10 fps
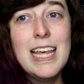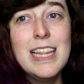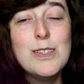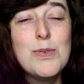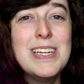
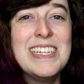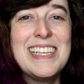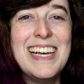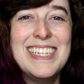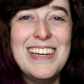This one is
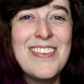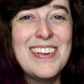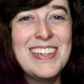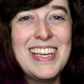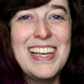
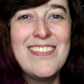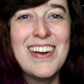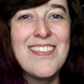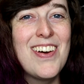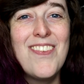definitely one
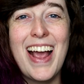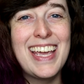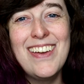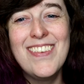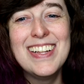of the
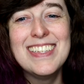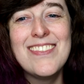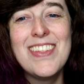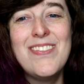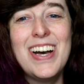wacky ones
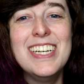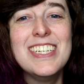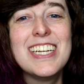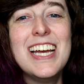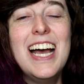of the bunch.